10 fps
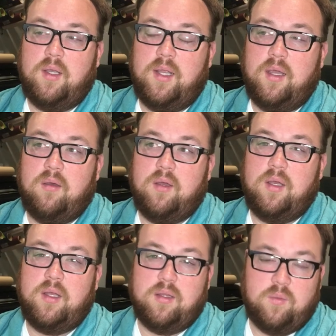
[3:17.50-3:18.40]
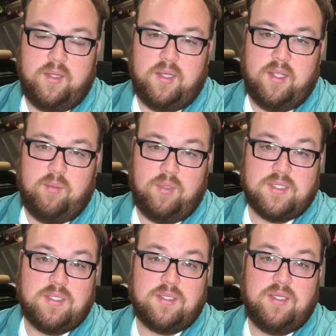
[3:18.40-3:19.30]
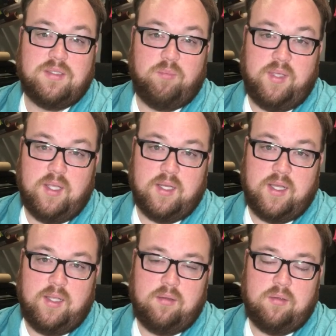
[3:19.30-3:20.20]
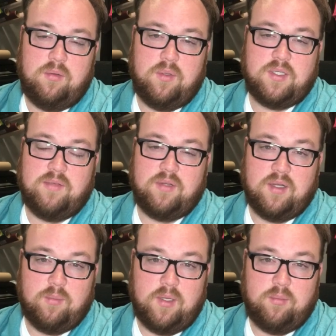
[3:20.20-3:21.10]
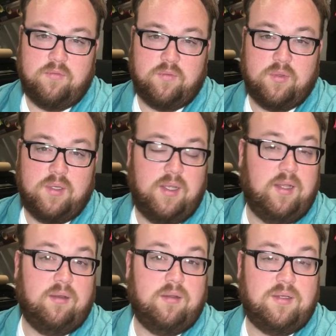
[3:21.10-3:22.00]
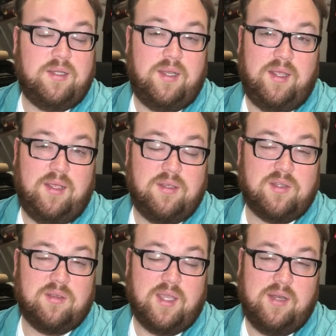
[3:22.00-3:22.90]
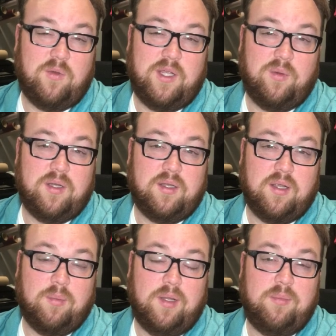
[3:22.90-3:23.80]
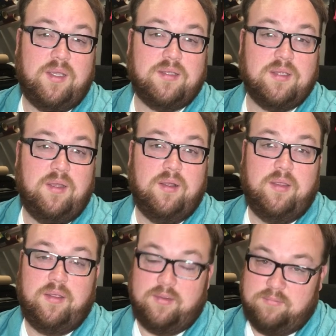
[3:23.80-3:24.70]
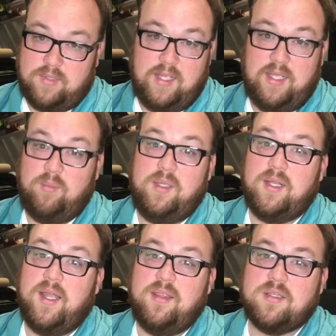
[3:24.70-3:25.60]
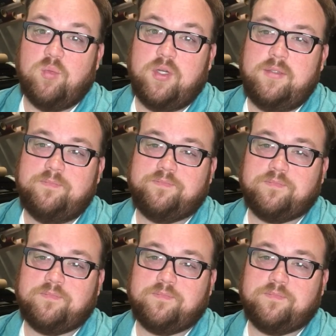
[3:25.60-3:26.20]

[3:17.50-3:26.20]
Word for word: Now, another way that I get business is B N I, which I've talked about it before, and today is kind of why I want to talk about it, because I had B N I this morning.